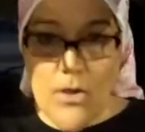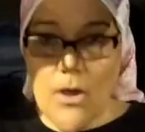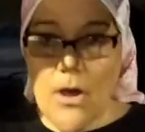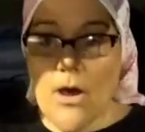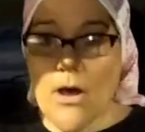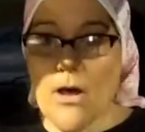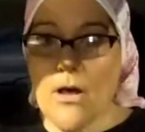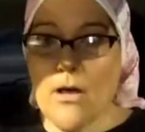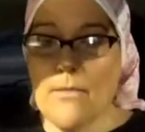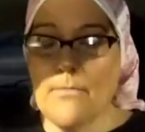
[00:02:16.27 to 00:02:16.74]

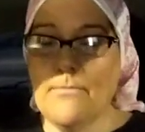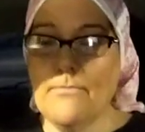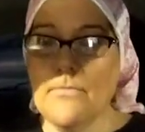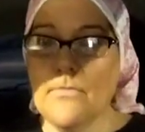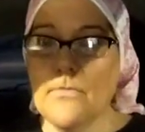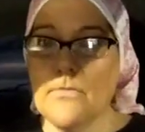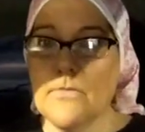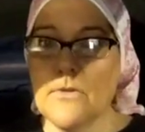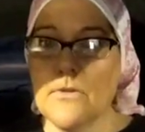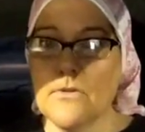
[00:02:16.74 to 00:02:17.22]

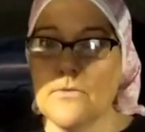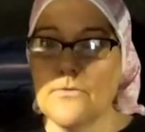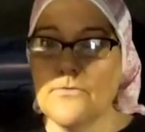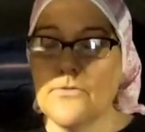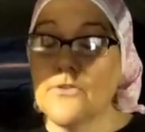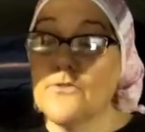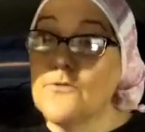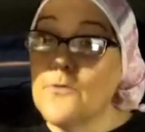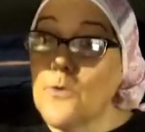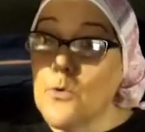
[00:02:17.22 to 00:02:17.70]

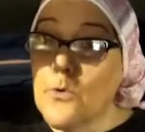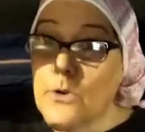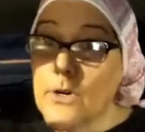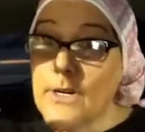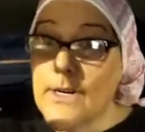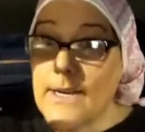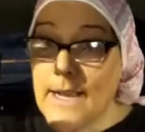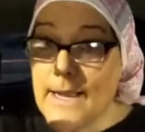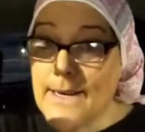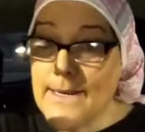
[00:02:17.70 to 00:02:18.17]
for
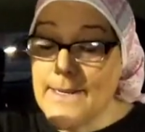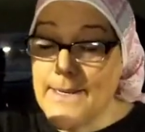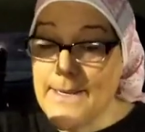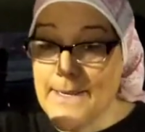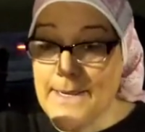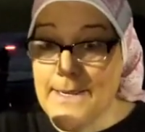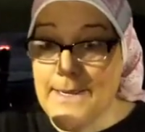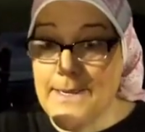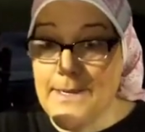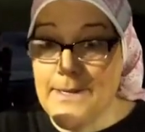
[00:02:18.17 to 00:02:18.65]

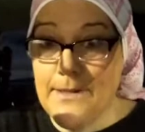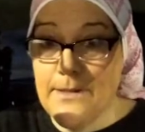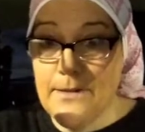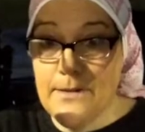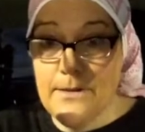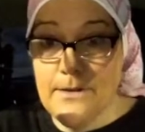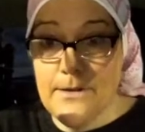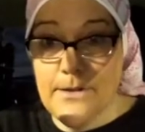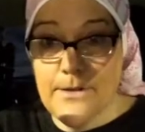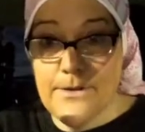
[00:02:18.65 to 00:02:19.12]
$4.99
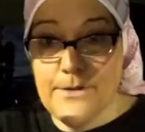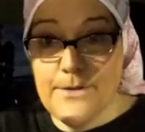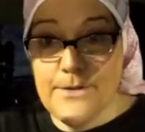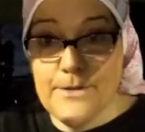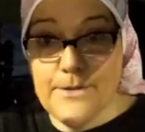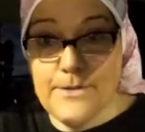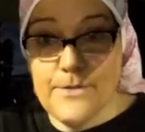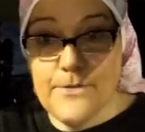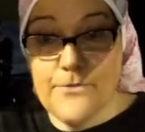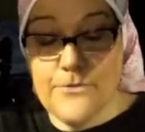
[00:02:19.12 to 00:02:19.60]

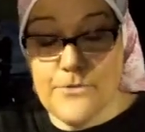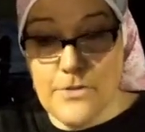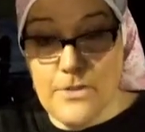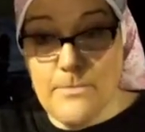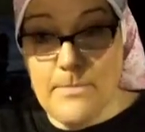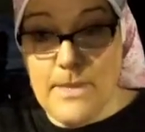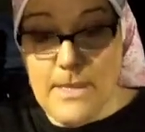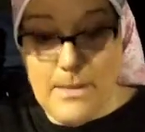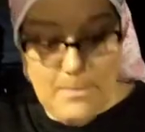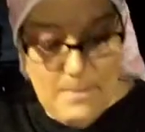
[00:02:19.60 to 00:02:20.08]
for
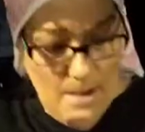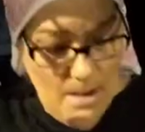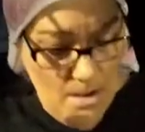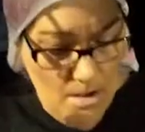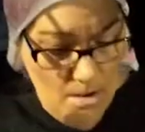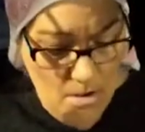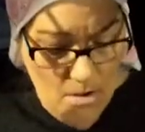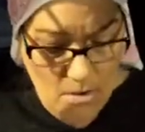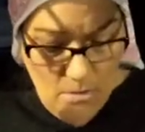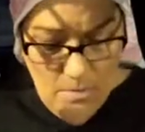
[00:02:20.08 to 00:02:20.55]
the big
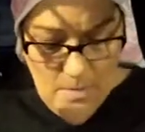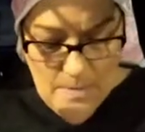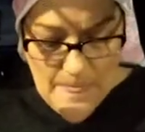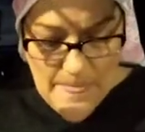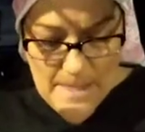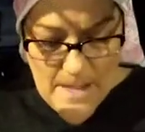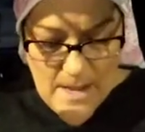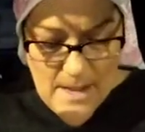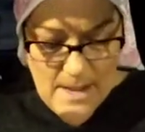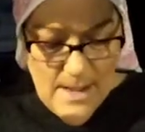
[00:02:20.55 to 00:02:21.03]
ball.
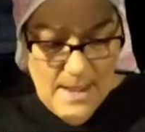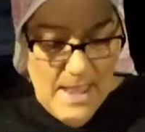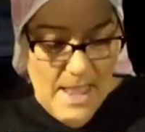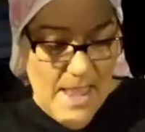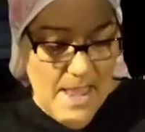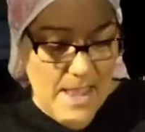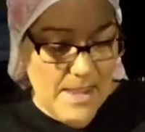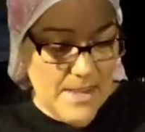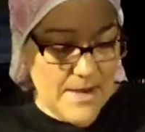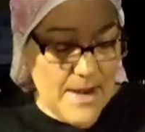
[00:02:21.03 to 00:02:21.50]

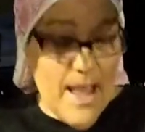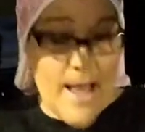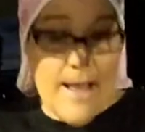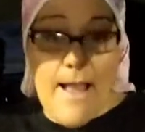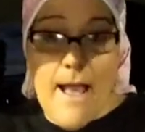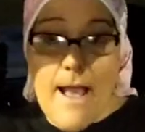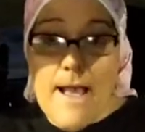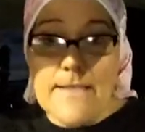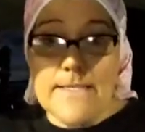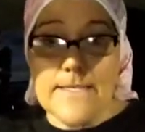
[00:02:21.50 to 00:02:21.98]
And I
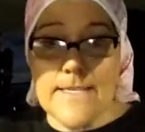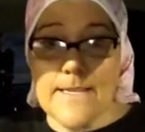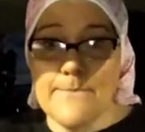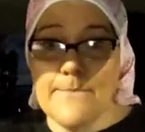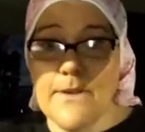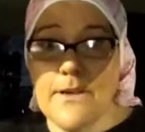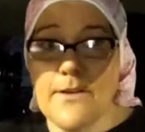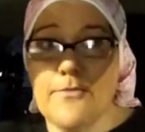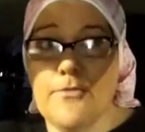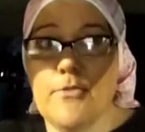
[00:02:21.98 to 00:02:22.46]
got some
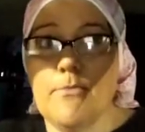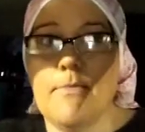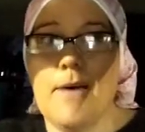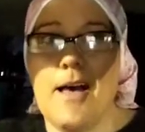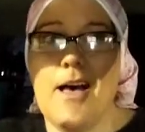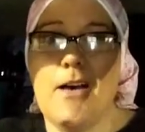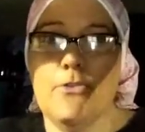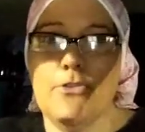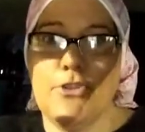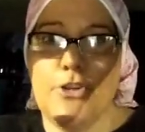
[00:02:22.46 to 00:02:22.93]
of them.
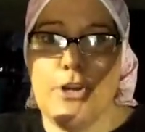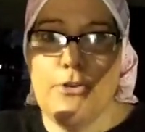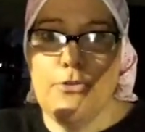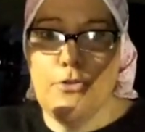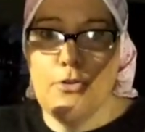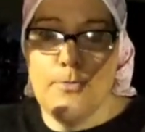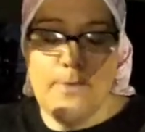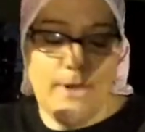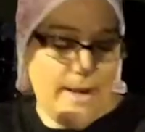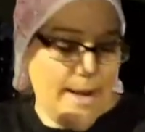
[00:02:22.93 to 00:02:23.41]
I'll show
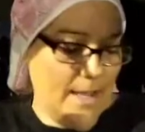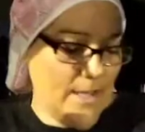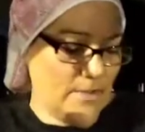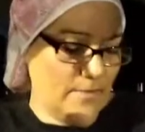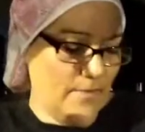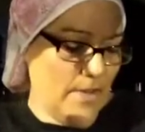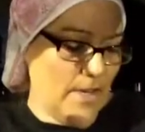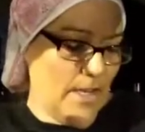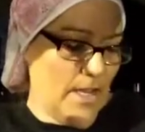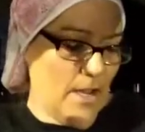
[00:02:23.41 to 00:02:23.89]
you on my
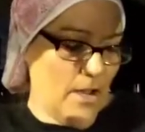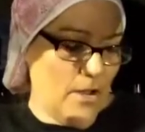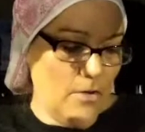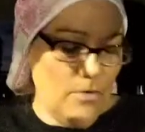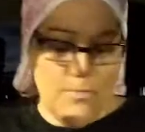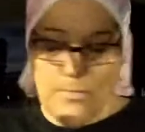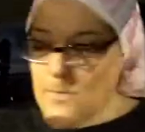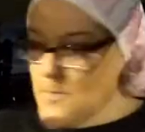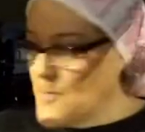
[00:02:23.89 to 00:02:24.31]
next video.